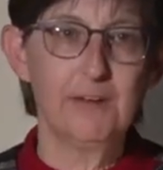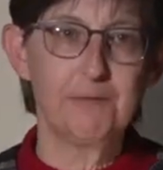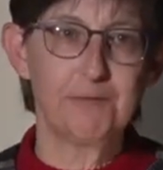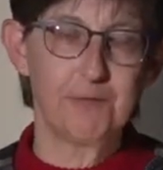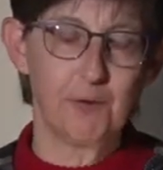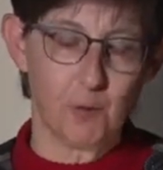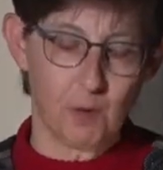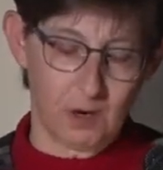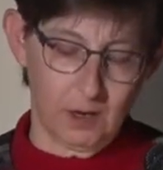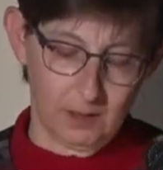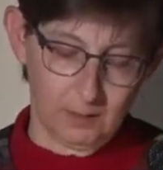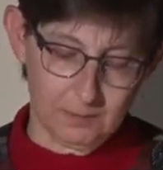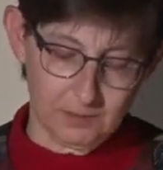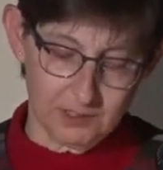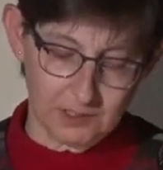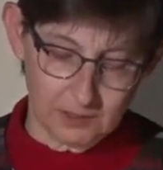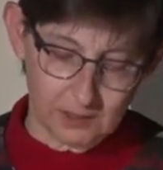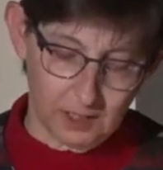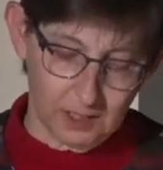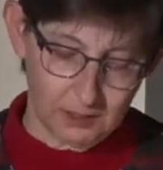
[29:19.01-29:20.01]

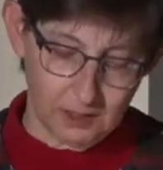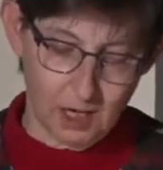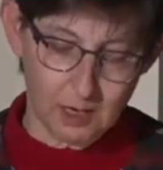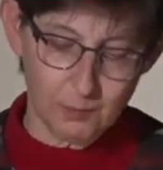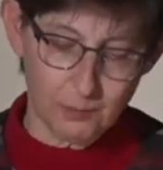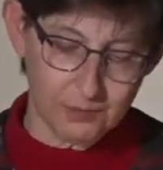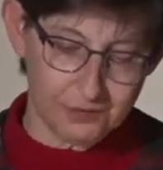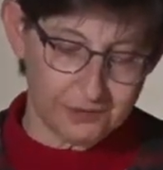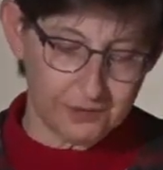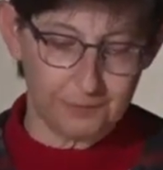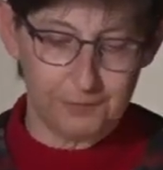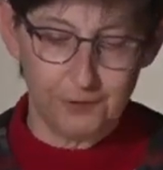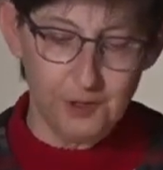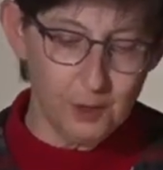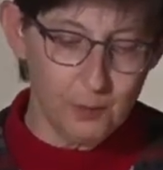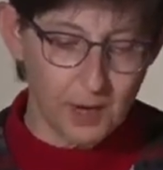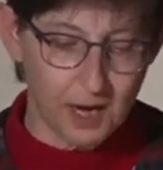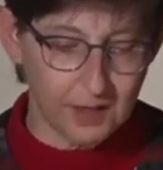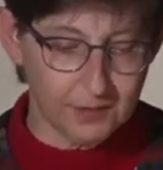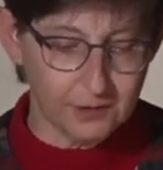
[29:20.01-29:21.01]
formed, along with a
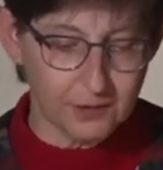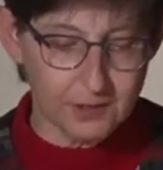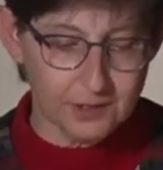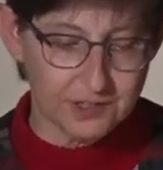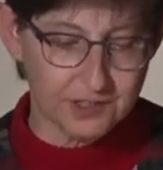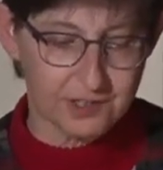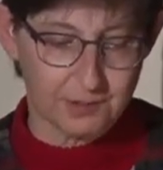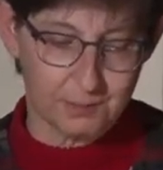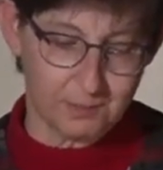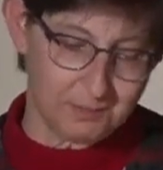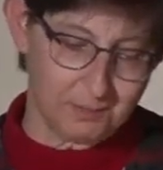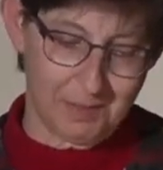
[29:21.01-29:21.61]
few others,